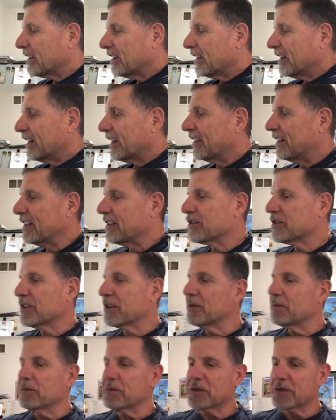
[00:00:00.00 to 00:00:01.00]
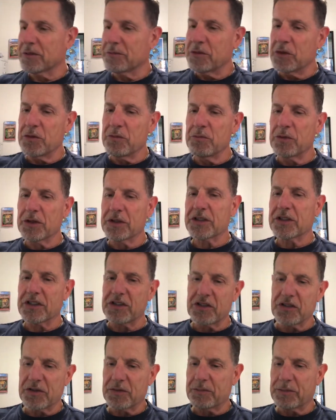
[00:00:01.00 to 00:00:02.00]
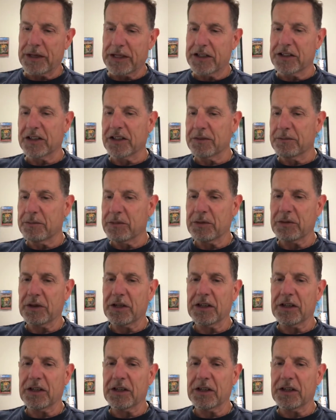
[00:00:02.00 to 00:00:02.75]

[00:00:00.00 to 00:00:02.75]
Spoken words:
And then some new books I just picked up.